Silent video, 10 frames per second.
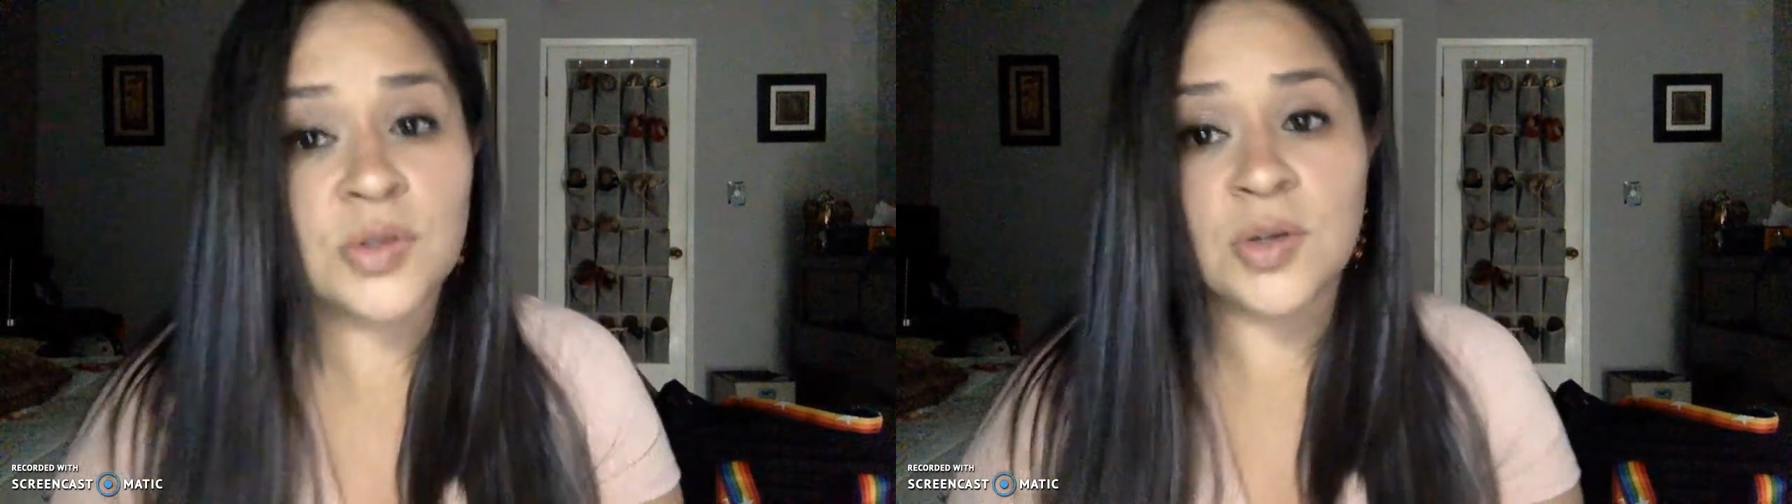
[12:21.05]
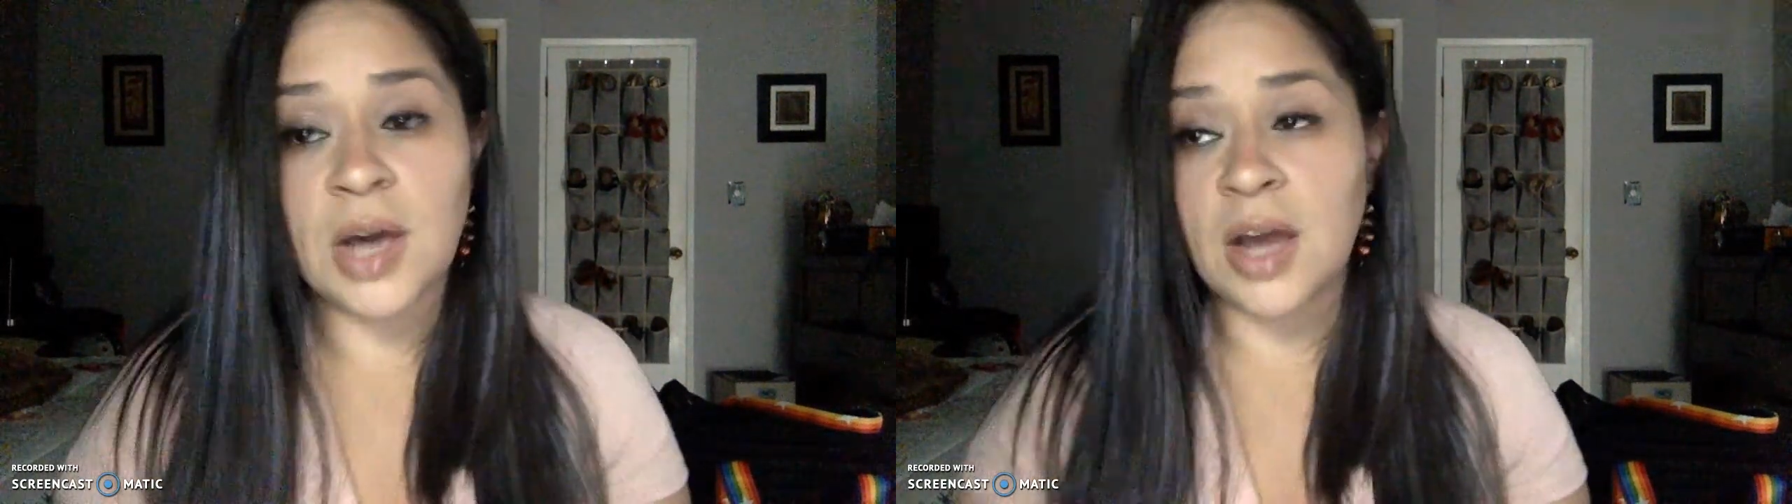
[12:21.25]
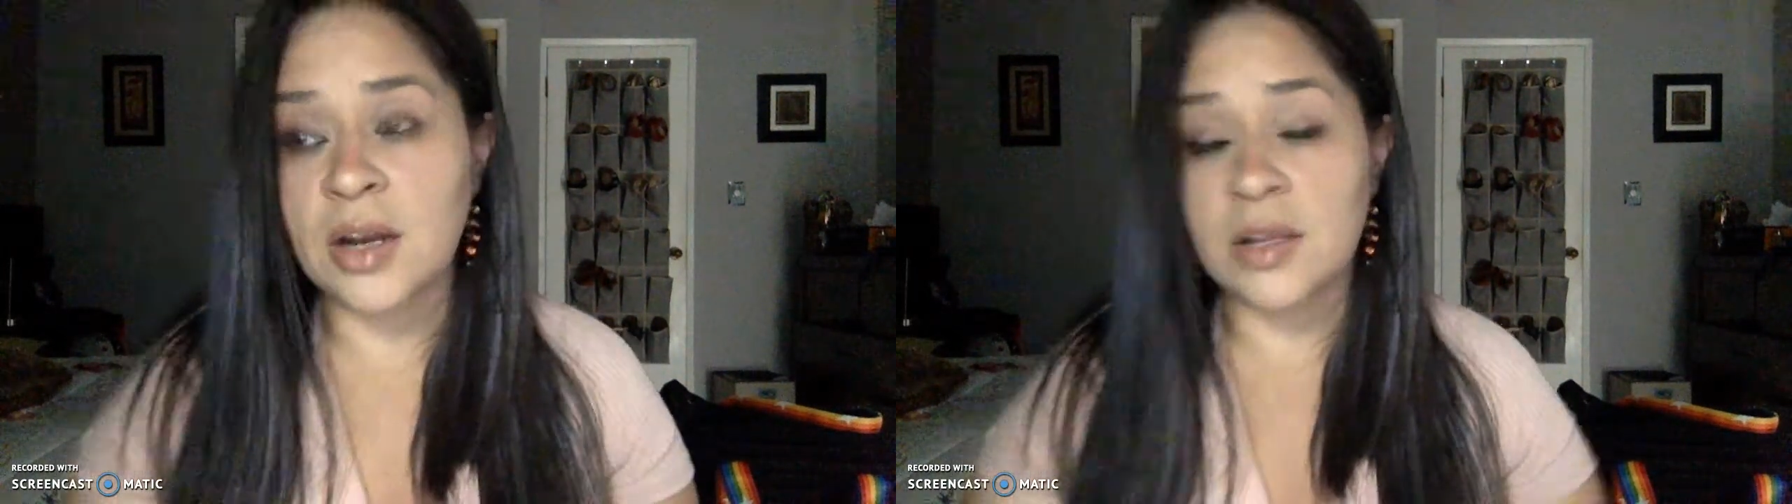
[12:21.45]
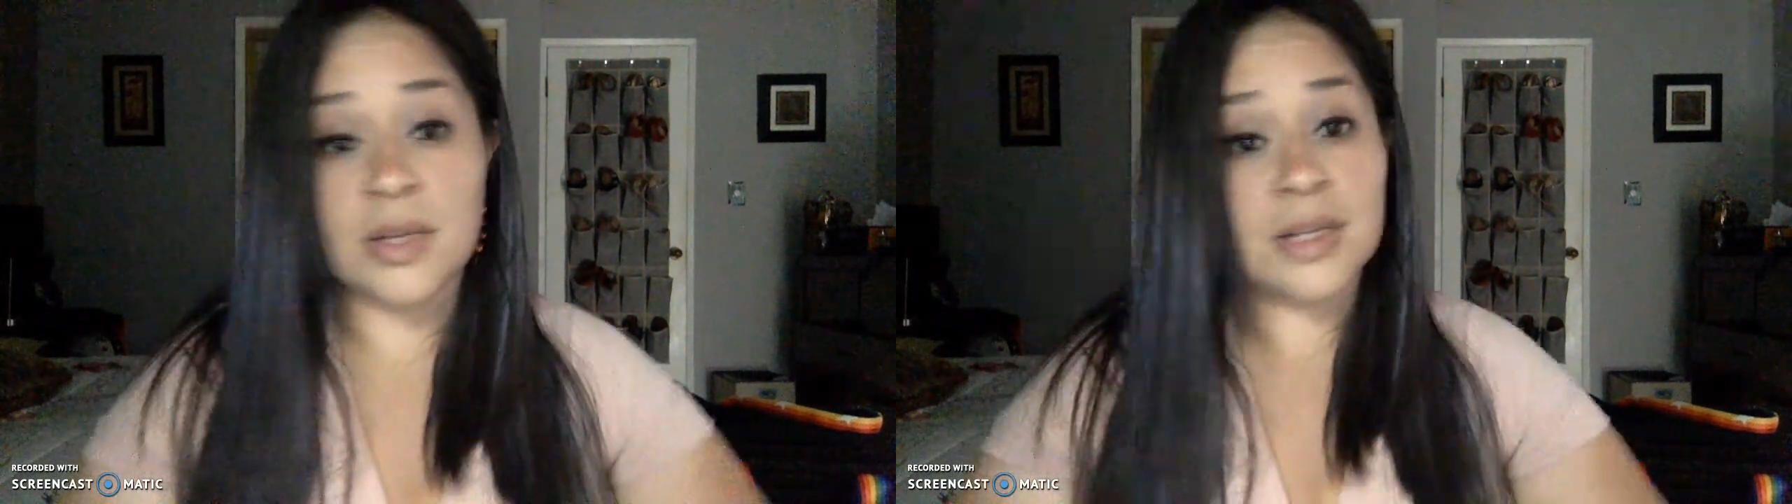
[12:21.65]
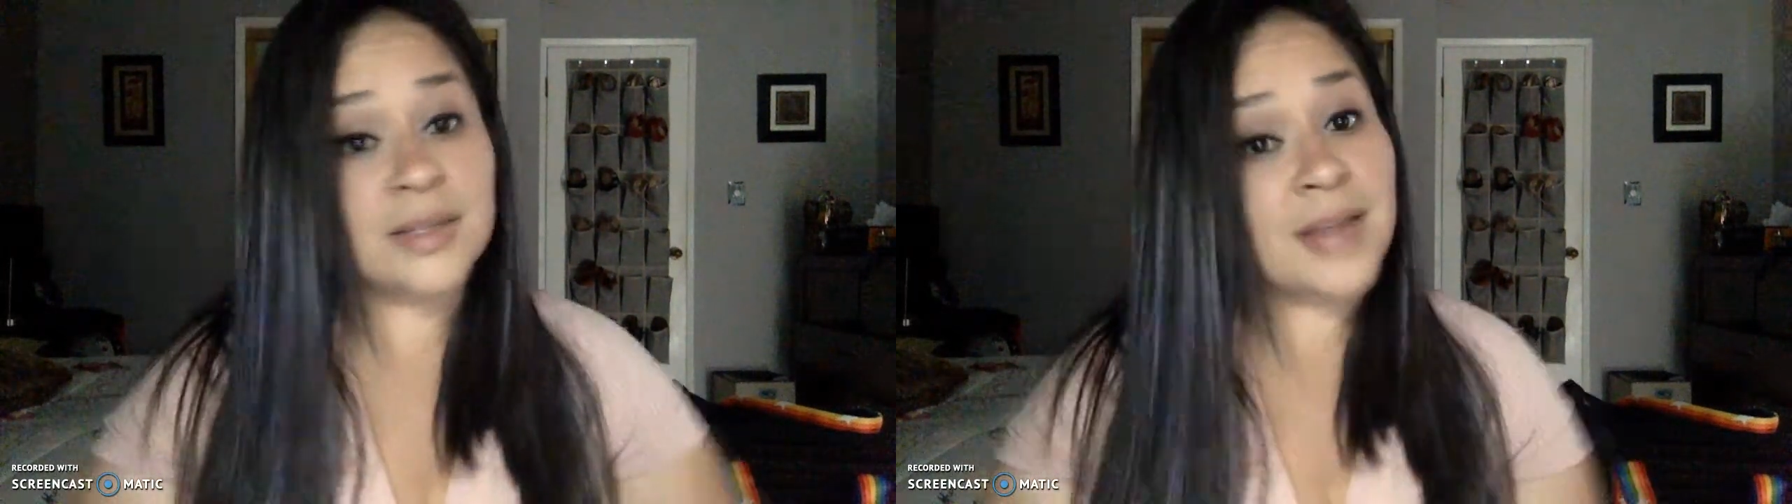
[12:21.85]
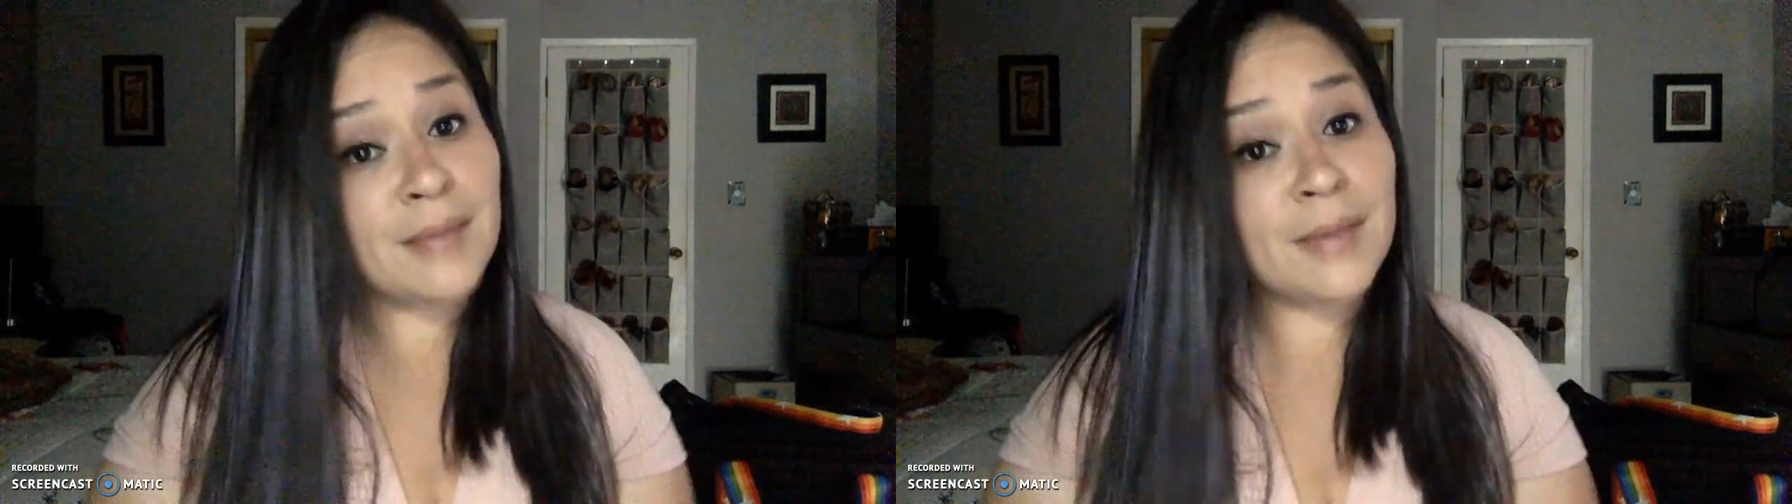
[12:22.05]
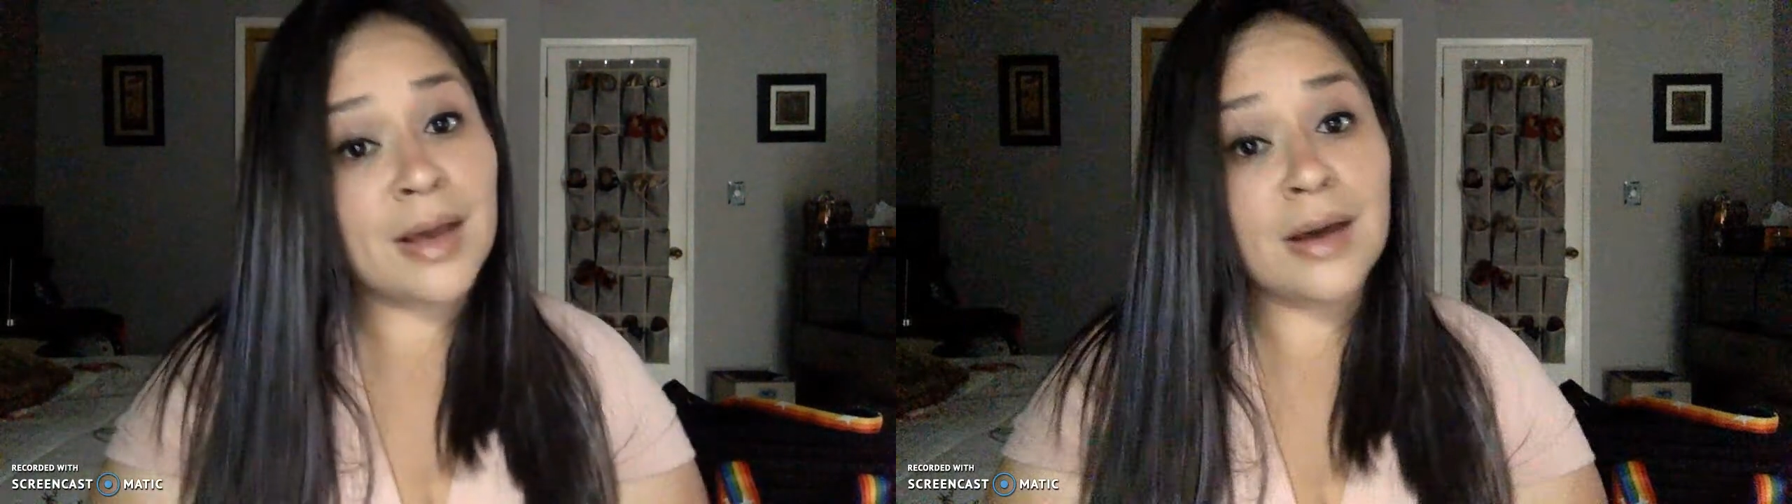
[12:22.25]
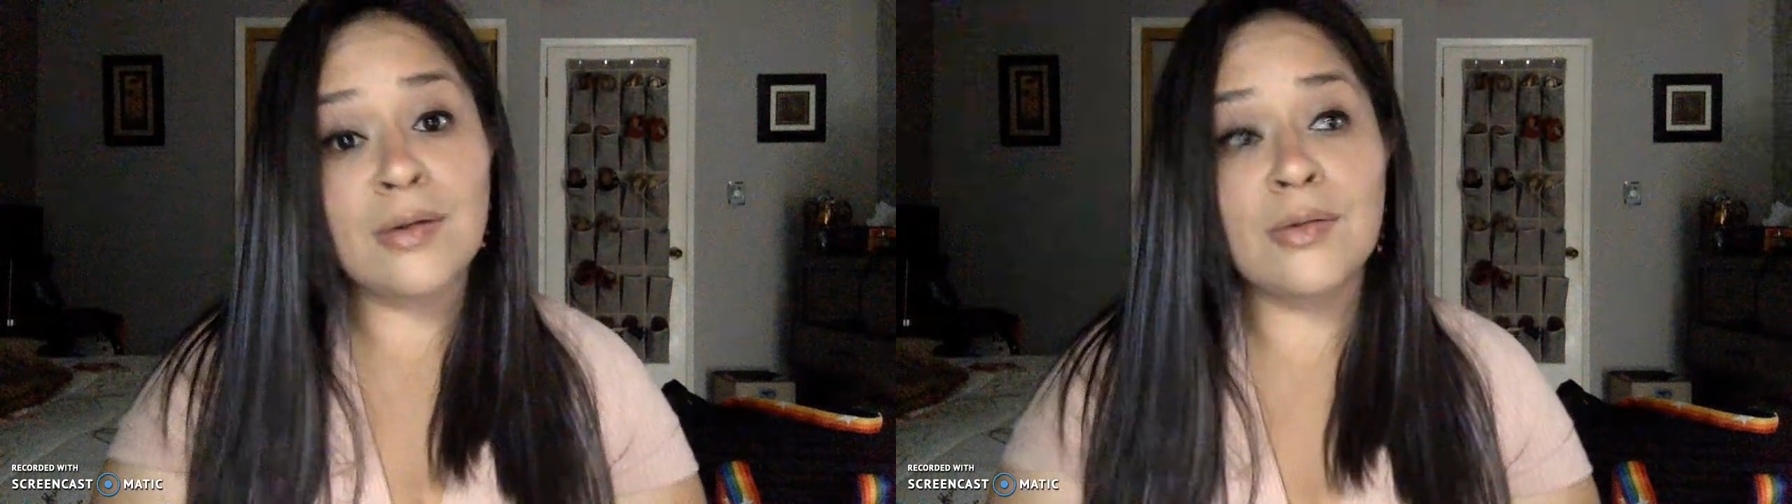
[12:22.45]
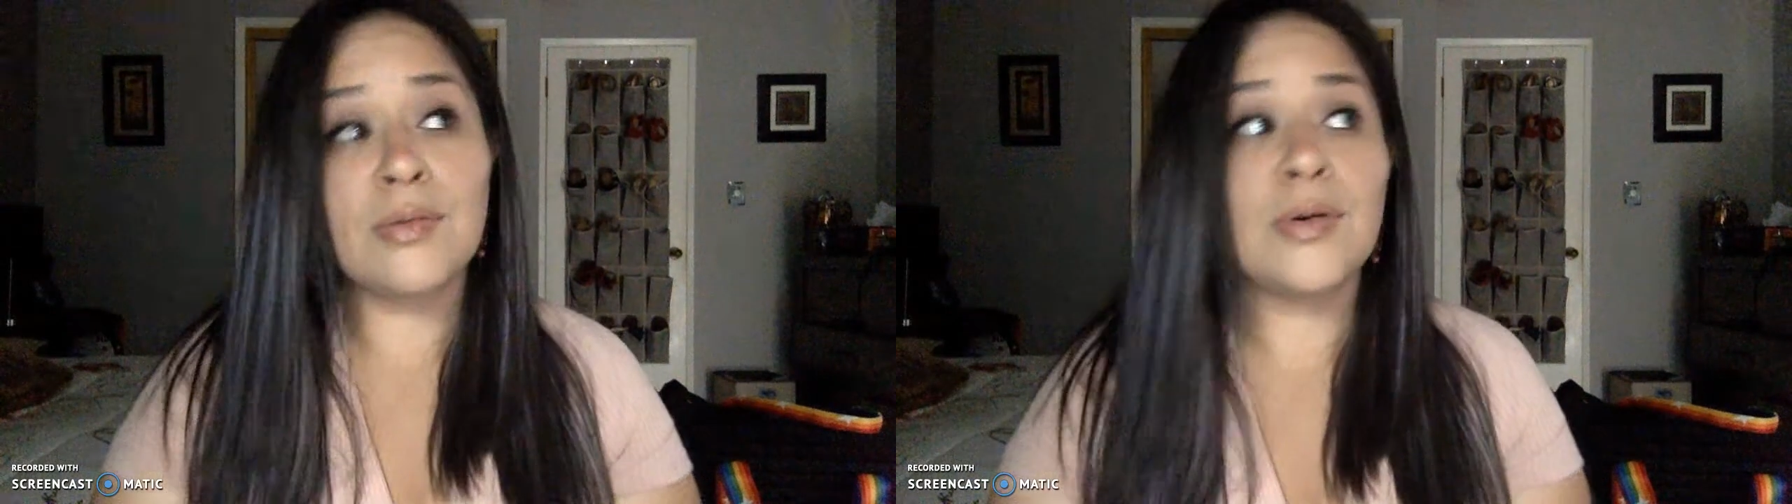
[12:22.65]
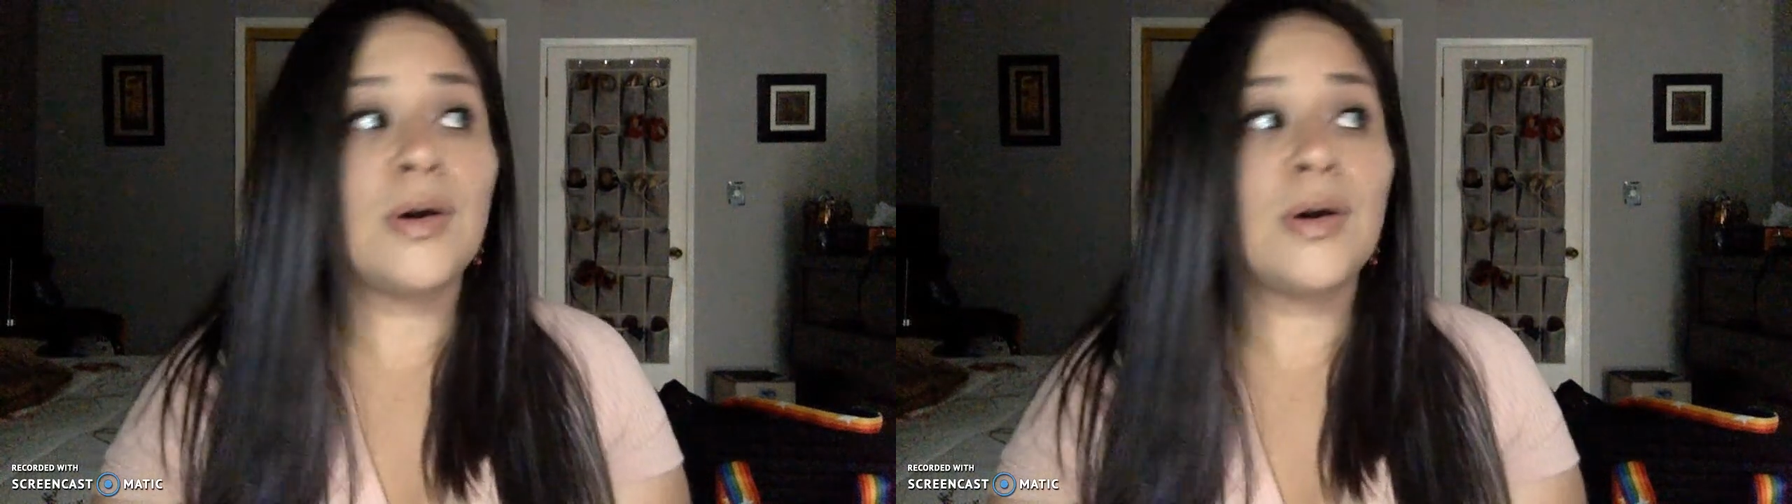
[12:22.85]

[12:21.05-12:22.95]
Do how do you need a timeout?